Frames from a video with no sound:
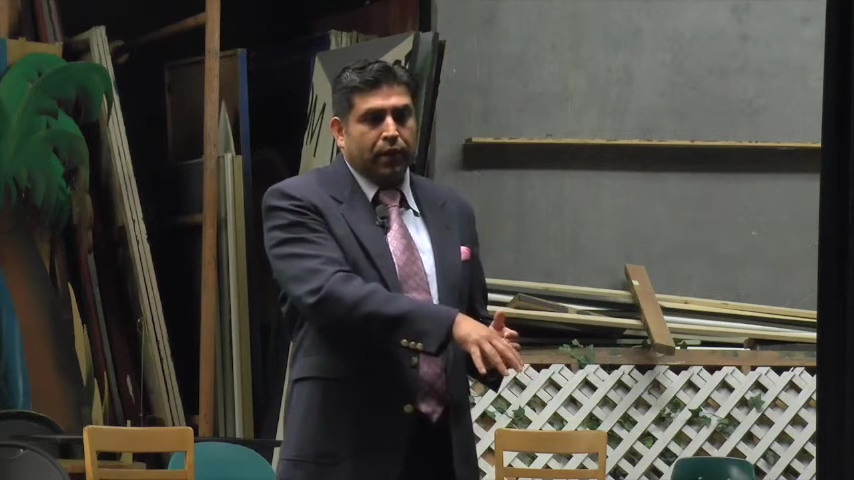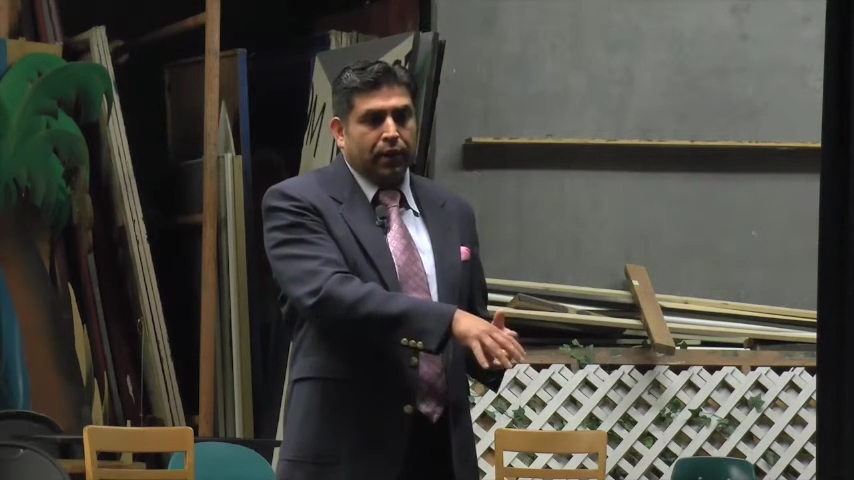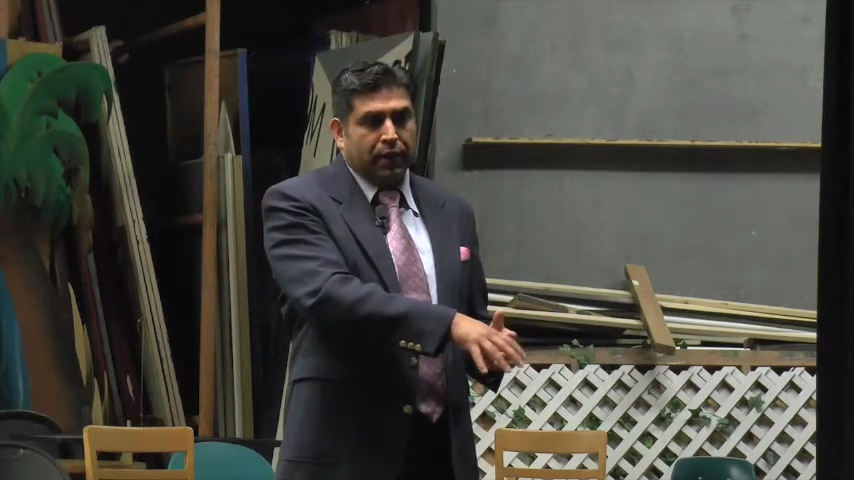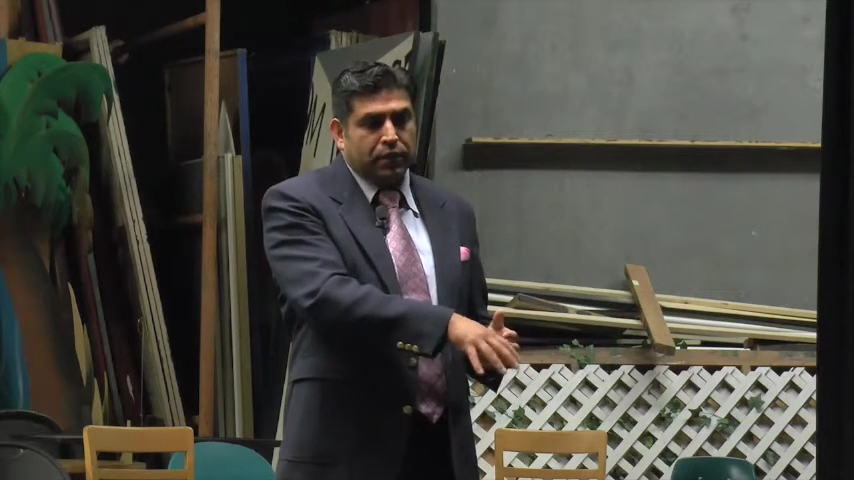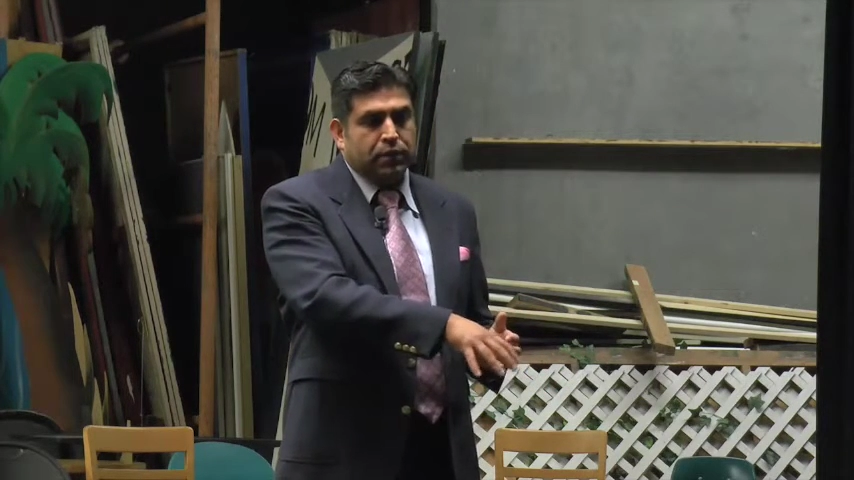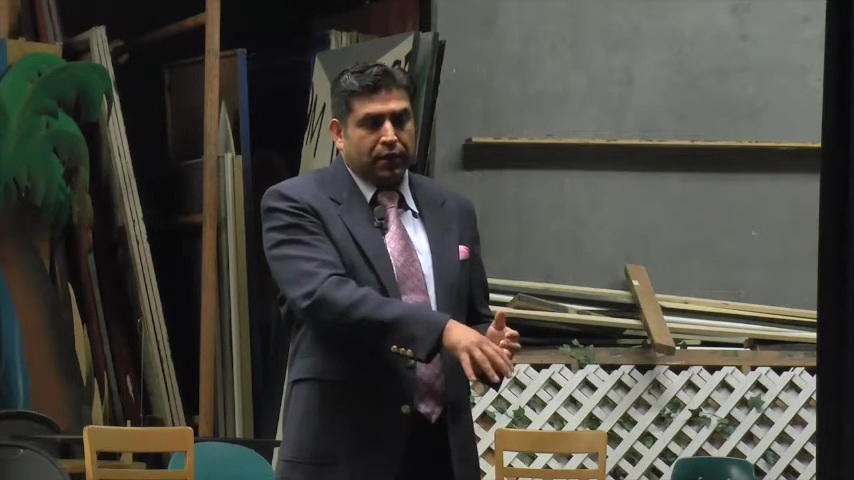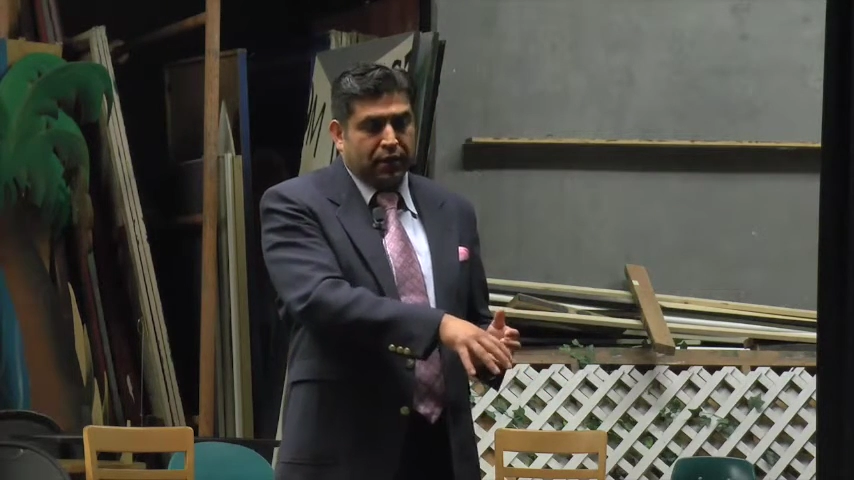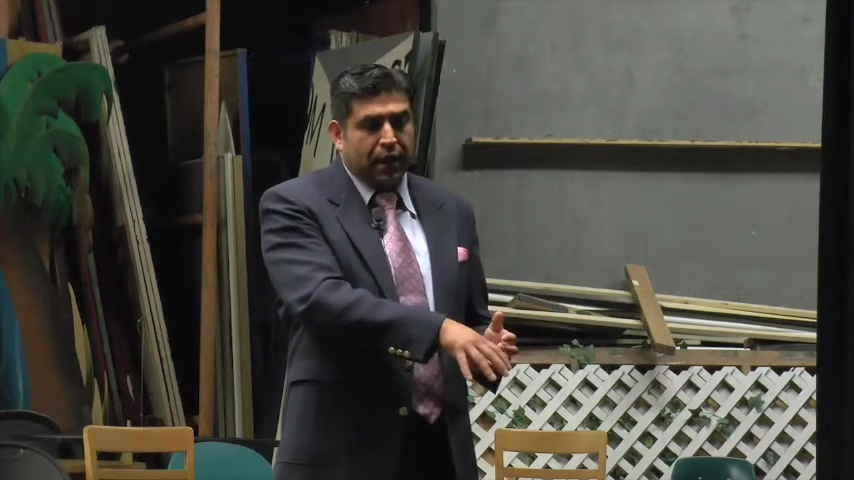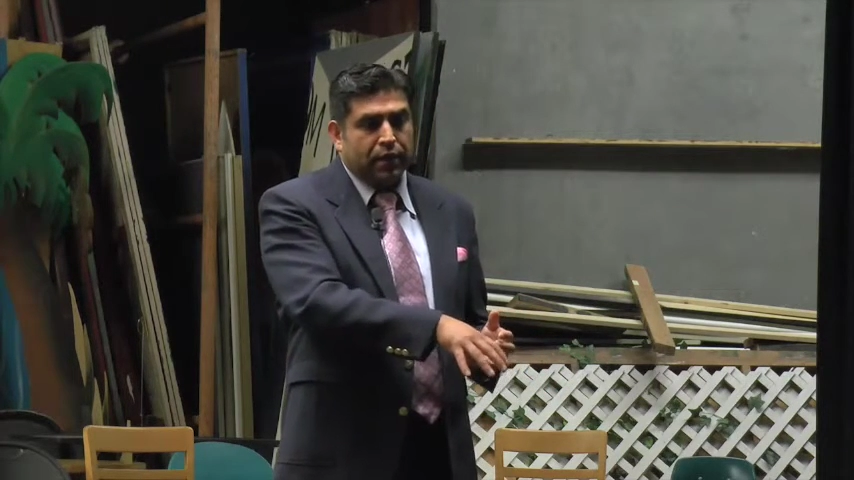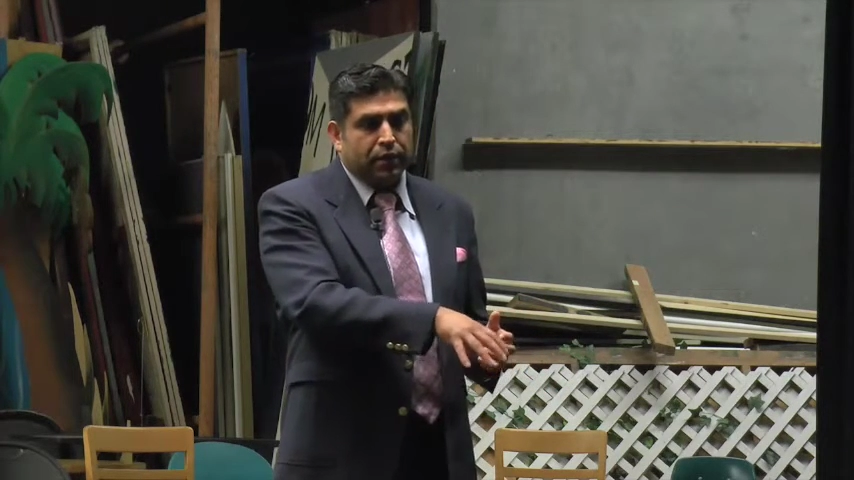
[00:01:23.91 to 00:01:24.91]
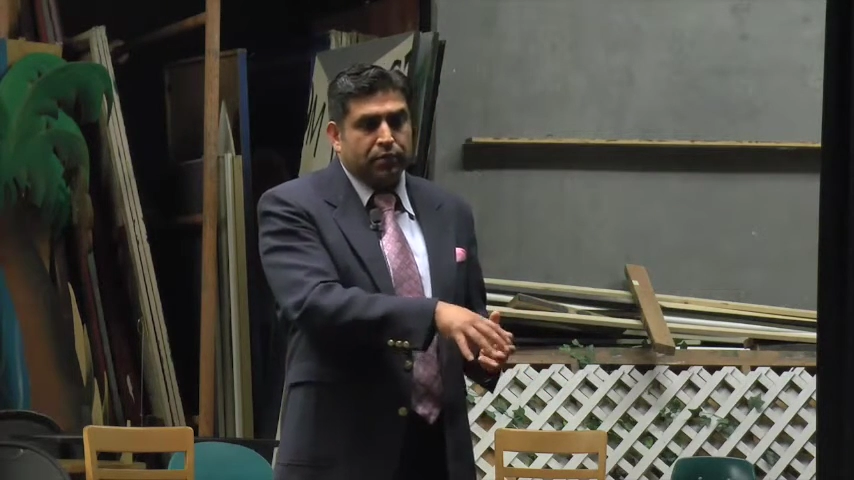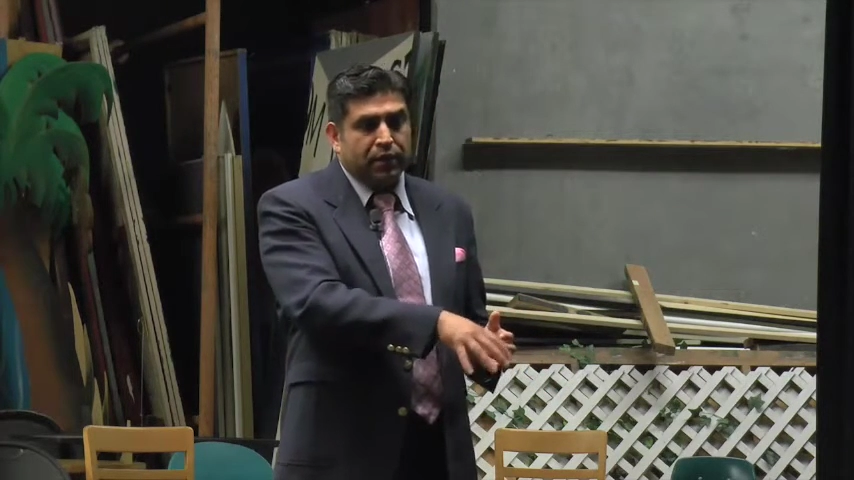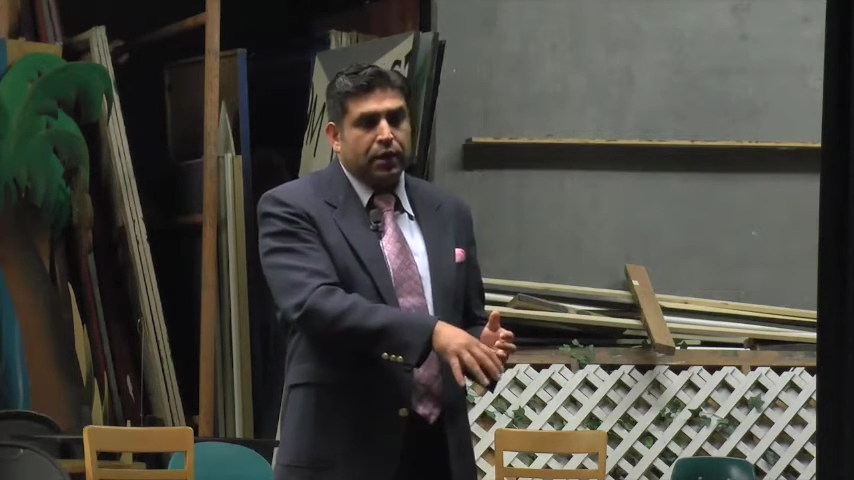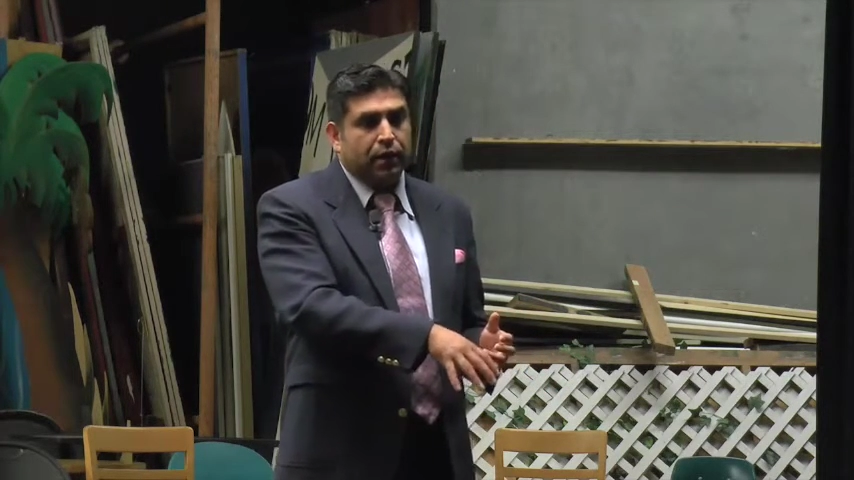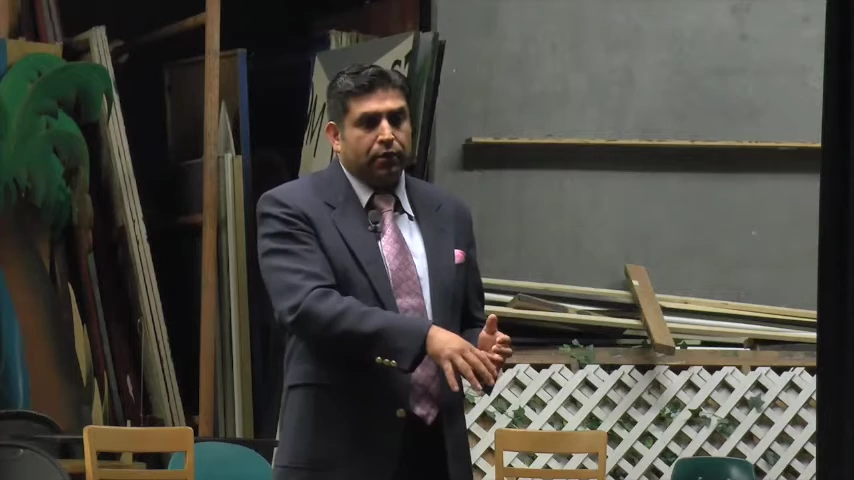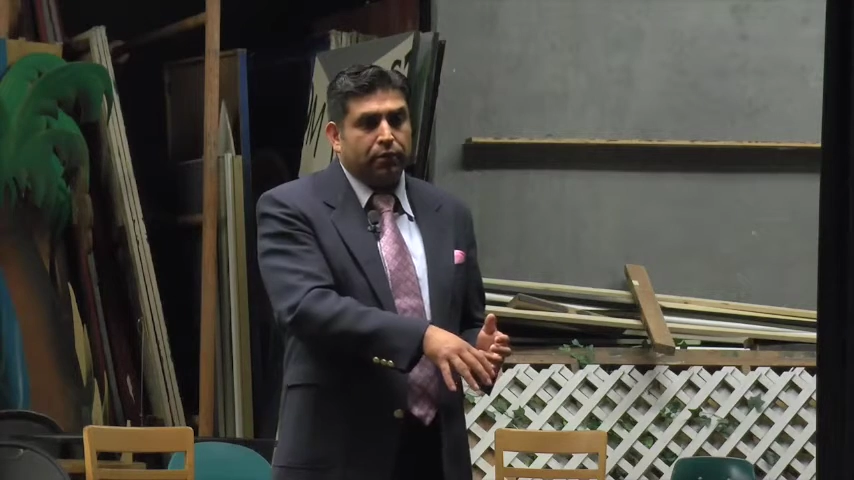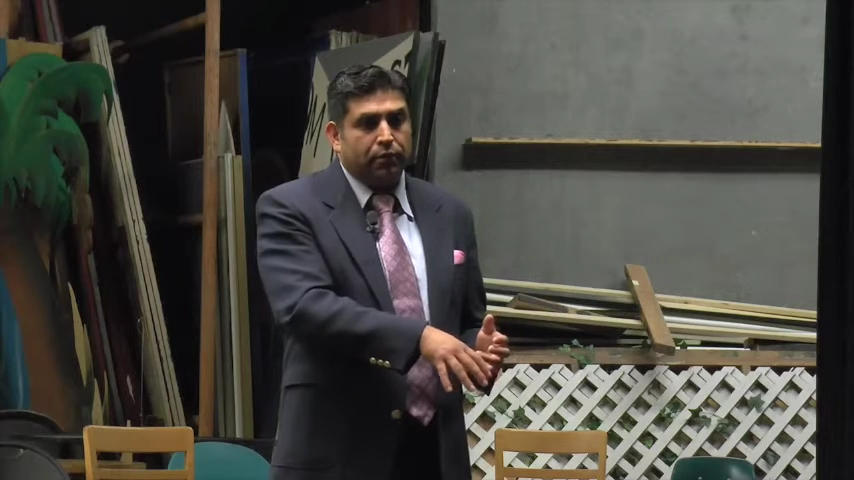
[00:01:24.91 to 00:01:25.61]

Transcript: And that can be done.